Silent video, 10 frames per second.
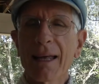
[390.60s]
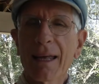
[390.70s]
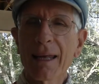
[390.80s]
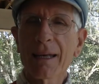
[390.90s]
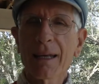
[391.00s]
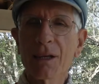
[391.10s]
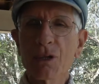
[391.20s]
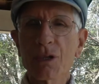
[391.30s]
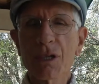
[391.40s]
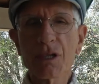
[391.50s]
It
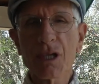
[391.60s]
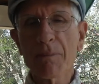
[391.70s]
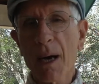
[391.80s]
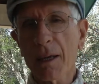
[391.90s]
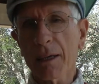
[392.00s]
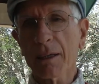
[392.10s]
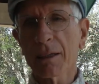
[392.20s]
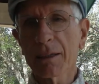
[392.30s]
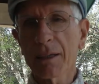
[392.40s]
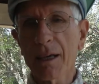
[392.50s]
is symbolic
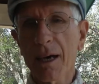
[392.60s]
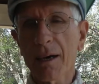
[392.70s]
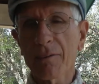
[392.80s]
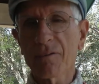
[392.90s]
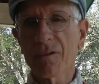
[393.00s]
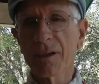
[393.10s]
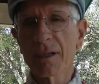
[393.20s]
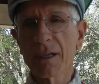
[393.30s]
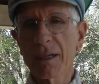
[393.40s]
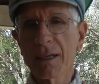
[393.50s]
of,
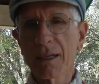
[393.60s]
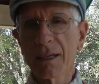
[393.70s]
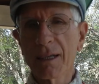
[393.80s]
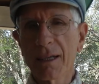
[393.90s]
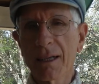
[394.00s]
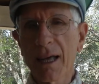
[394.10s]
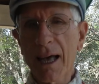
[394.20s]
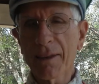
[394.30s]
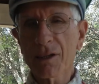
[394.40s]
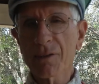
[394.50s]

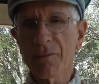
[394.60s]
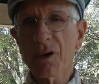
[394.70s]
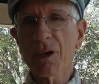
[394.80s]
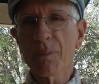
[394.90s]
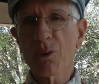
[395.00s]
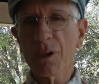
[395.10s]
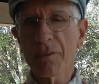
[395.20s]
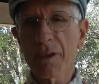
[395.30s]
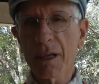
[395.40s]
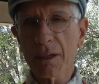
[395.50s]
I think, some very important
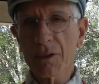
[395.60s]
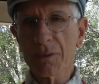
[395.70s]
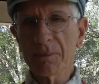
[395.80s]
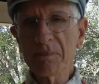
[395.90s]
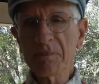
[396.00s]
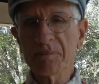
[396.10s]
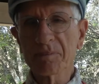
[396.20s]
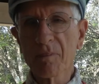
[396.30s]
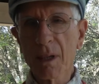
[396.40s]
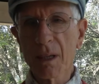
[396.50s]
things.
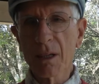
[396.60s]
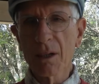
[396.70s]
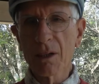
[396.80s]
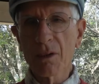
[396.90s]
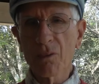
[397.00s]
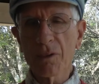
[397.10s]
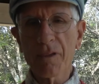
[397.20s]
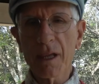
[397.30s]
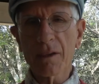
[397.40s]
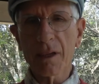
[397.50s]
One
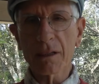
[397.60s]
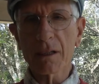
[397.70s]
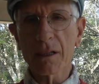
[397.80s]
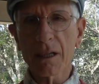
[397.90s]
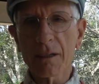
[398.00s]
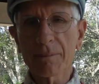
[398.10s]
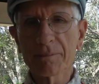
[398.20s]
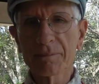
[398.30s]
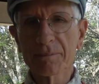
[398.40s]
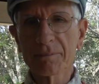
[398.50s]
thing that
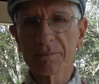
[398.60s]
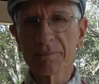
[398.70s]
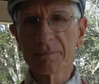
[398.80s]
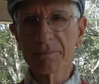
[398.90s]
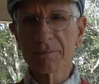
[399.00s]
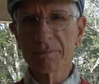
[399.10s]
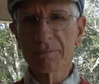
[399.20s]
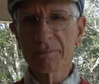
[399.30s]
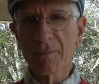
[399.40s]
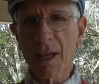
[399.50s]

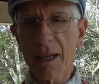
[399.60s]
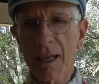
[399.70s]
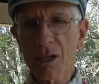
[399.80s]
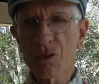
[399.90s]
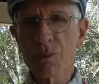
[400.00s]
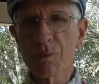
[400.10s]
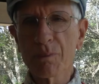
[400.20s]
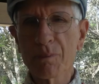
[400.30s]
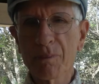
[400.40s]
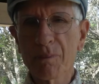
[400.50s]
has
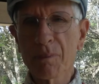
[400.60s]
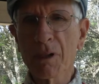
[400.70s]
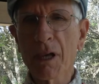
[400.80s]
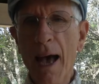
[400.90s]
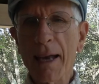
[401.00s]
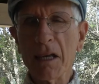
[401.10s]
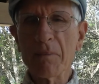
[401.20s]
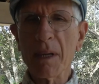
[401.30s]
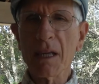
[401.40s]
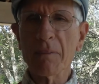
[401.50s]
guided
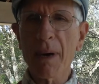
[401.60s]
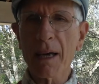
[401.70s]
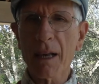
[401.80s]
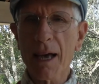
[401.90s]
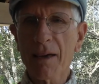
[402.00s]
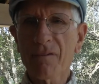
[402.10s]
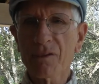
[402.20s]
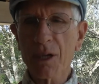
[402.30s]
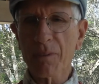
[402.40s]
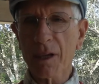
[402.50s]
me in my life,
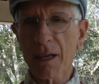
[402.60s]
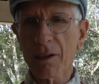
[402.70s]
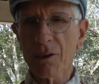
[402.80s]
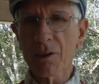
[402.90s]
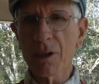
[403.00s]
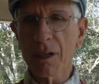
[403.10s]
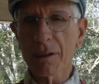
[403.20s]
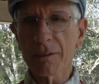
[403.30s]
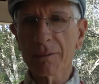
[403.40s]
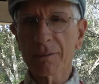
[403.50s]
something I learned
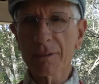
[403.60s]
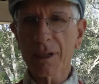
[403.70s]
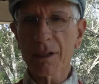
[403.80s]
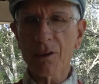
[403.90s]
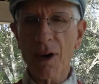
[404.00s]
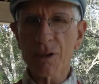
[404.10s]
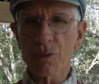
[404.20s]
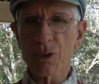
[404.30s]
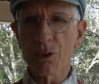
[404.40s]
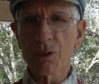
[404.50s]
in
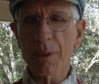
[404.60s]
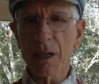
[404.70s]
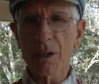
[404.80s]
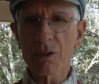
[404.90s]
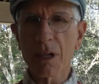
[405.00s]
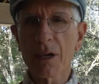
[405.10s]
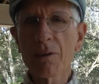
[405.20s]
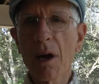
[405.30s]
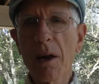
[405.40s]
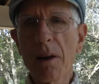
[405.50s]
graduate school many years ago,